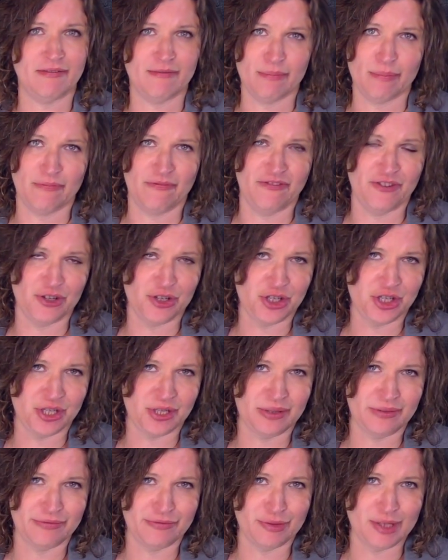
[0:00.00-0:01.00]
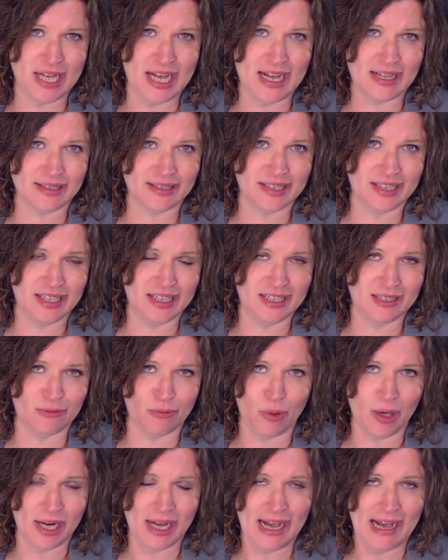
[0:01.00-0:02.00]
version of reality
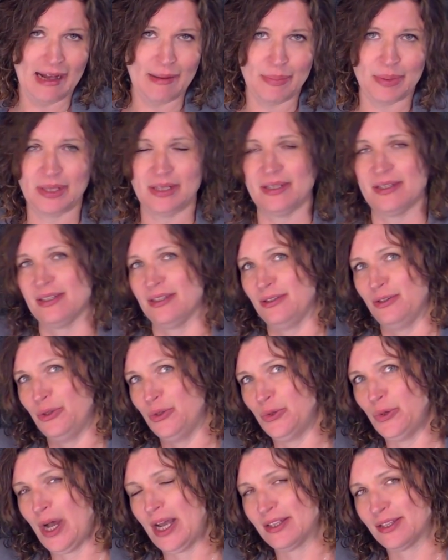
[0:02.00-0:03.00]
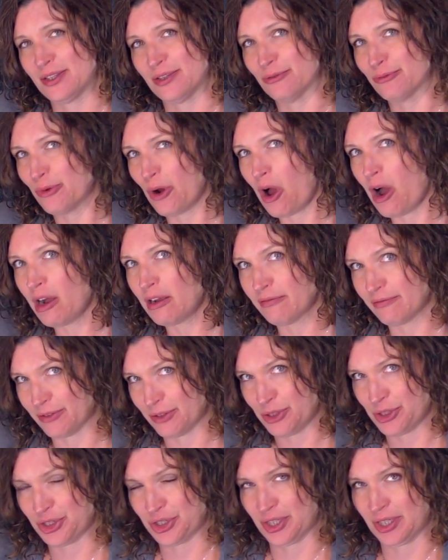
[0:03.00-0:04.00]
and what happened and who has the wrong
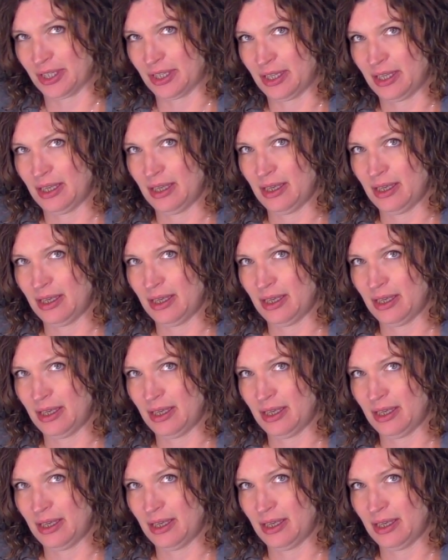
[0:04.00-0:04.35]
version.